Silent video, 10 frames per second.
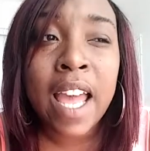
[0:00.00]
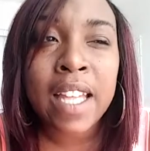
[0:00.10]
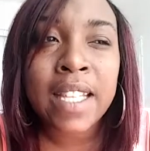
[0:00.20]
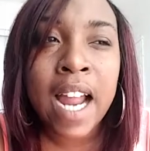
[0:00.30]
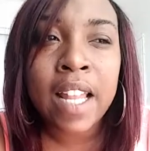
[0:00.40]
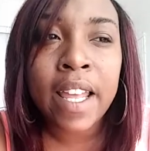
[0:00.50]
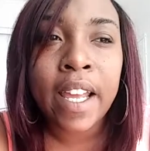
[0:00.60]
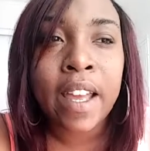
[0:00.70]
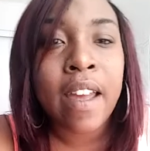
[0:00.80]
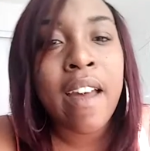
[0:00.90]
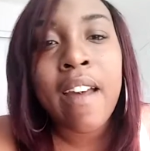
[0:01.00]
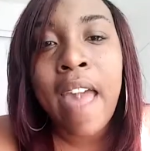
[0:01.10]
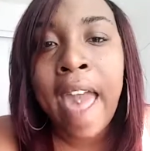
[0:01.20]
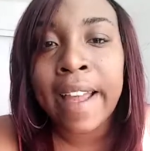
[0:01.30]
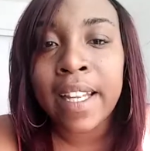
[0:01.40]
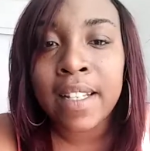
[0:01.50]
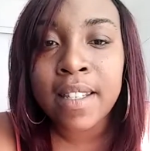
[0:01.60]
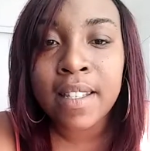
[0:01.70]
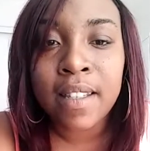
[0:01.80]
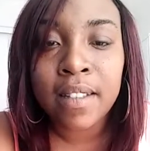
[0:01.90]
it's kind of like a, a
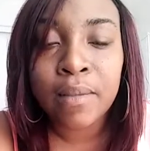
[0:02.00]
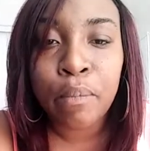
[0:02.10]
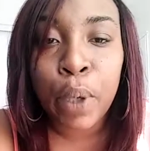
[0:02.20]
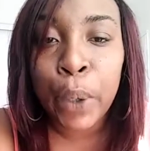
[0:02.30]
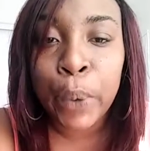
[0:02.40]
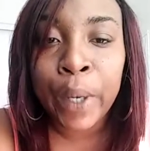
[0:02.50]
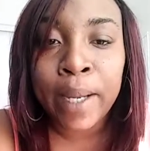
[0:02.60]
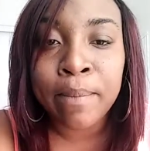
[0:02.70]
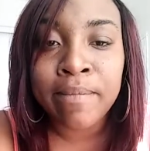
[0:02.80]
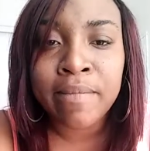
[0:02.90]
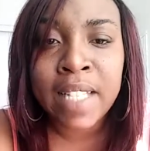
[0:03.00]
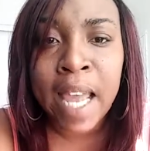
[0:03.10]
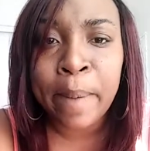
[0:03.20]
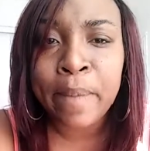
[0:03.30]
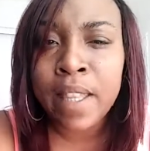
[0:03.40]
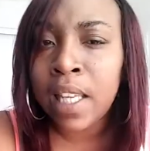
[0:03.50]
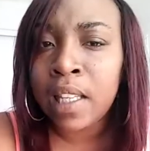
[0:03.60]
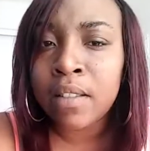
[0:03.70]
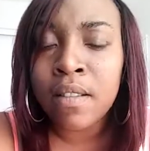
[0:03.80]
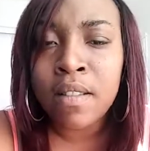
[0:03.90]
Atkins program type
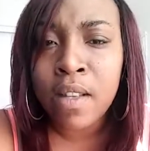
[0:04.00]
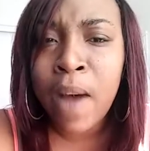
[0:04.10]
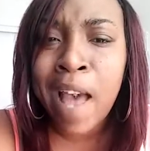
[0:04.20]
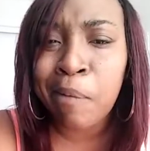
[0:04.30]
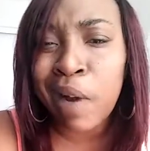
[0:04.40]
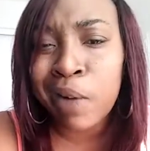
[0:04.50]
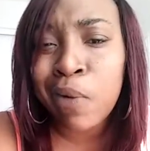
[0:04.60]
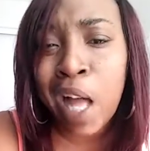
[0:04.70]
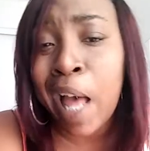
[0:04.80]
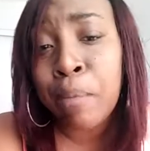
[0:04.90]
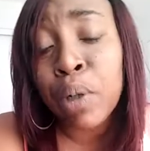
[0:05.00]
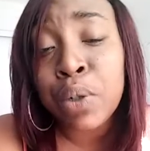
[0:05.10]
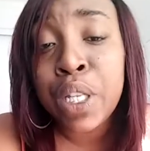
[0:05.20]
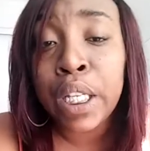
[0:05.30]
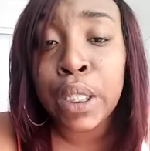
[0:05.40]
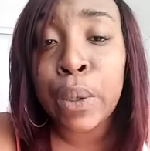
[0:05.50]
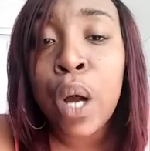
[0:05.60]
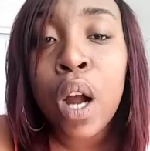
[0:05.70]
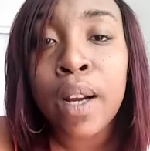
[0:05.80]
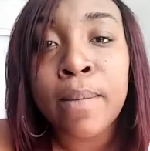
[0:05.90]
thing. So high high protein, low
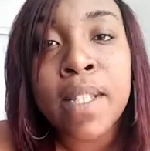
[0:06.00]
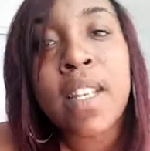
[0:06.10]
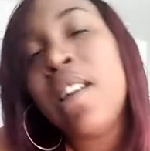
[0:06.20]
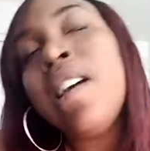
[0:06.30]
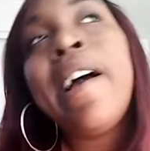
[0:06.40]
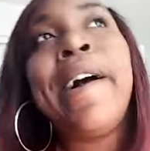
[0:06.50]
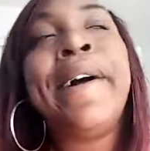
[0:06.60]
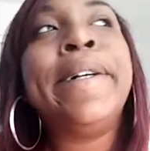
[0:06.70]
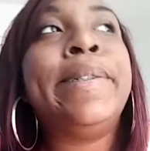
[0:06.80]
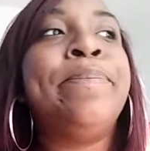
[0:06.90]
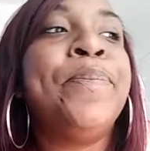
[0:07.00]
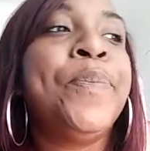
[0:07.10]
carbs. Um,